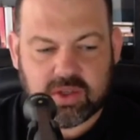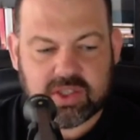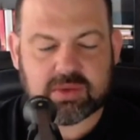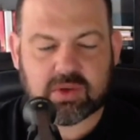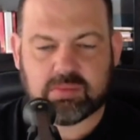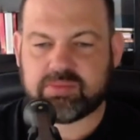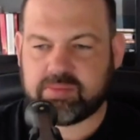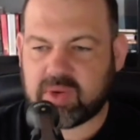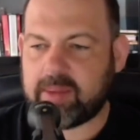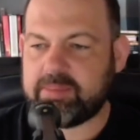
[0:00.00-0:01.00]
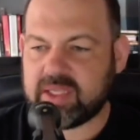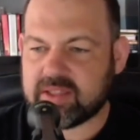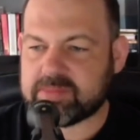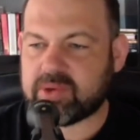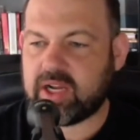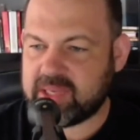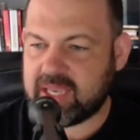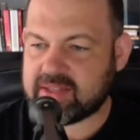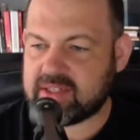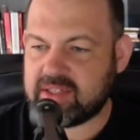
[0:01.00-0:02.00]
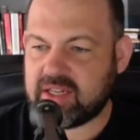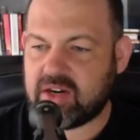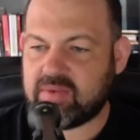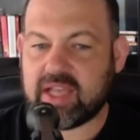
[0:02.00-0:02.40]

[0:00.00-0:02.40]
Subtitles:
I knew this company in this GPS.